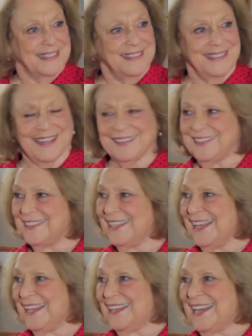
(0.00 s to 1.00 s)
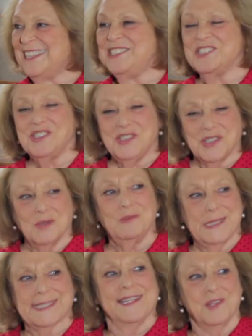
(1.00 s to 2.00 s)
I just
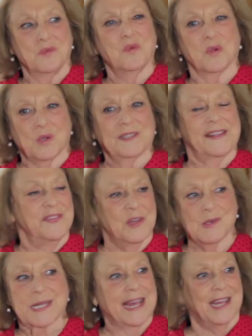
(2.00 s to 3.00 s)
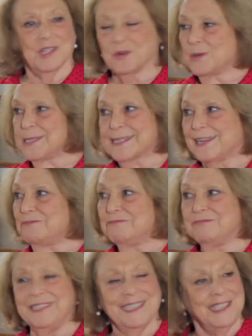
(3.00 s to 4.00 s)
don't see the world in those categories. I
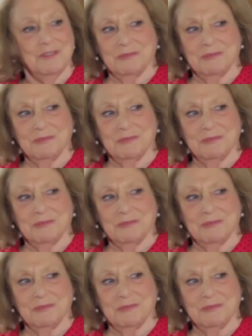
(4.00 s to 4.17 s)
really,